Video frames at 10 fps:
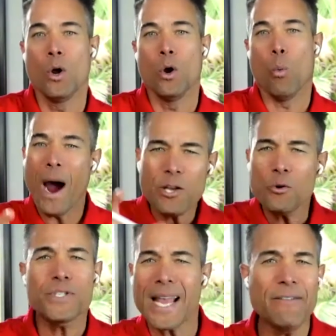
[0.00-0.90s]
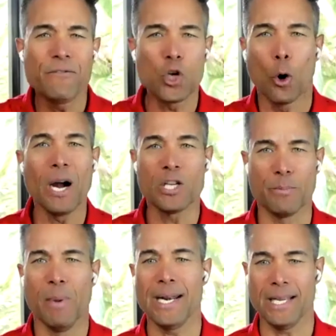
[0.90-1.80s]
why do you save so much
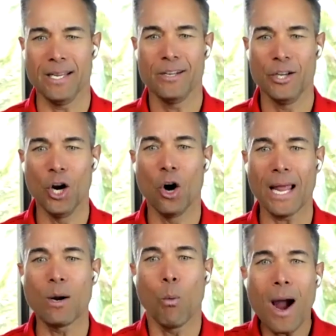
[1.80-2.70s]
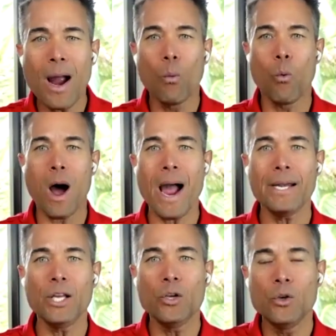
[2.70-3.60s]
money? You know, like, why
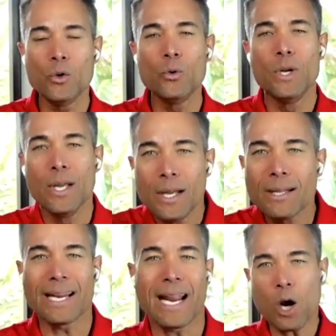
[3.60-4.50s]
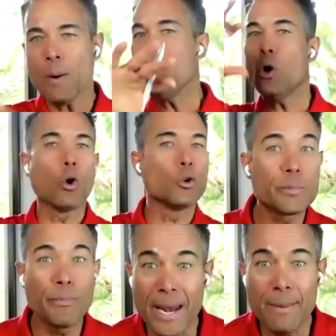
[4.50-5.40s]
do you, like, how come you don't go
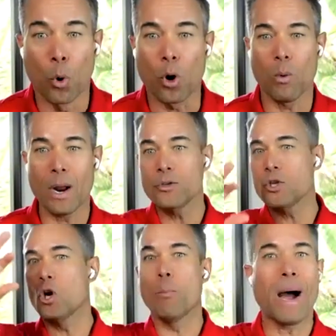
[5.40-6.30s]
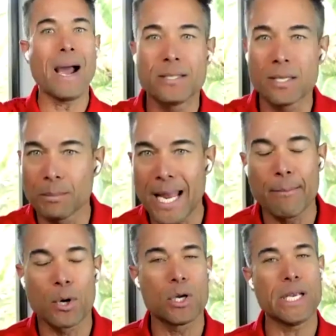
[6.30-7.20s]
spend more? Why don't you go buy some
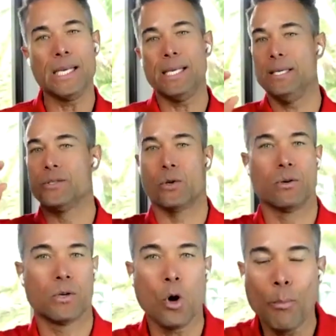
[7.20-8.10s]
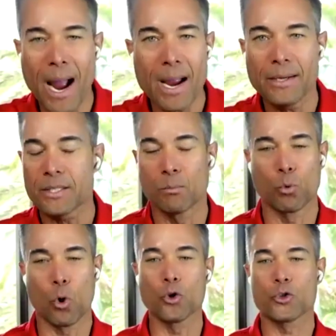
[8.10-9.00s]
Lamborghinis or go buy some
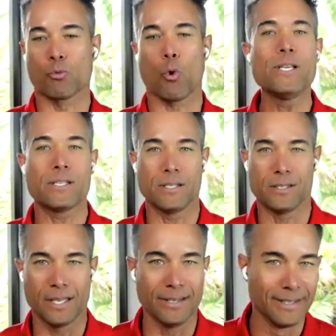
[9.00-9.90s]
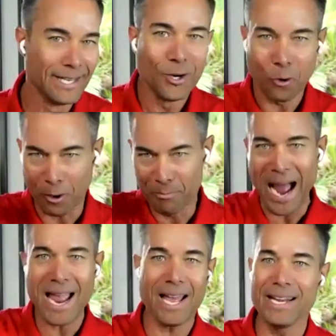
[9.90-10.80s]
Rolls Royces or
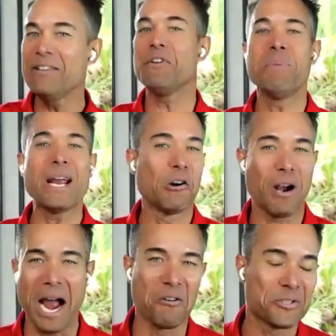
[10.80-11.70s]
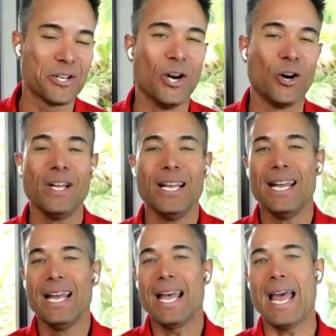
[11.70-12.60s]
buy an even bigger house, you know?
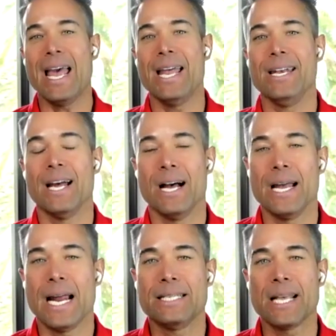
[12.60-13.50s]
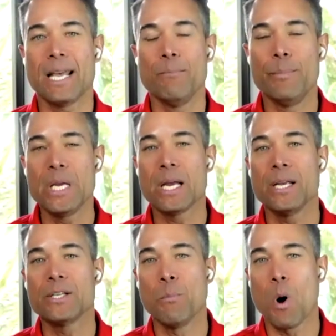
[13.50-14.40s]
And I said,
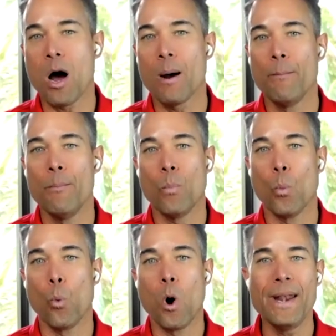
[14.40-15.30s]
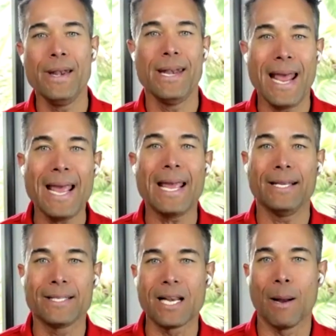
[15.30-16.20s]
because Mom, one day
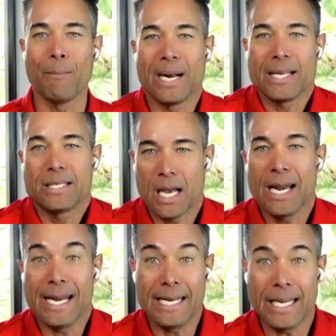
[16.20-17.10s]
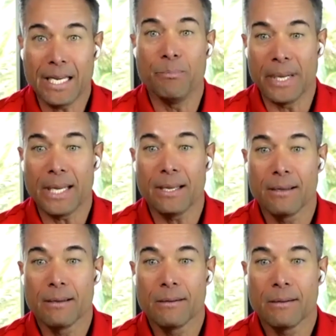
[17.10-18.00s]
somebody's going to need me,
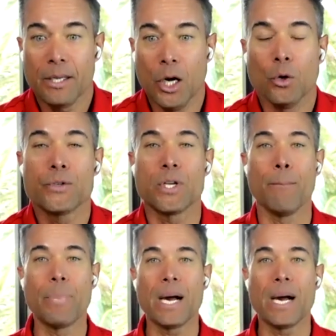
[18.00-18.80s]
you know, I'm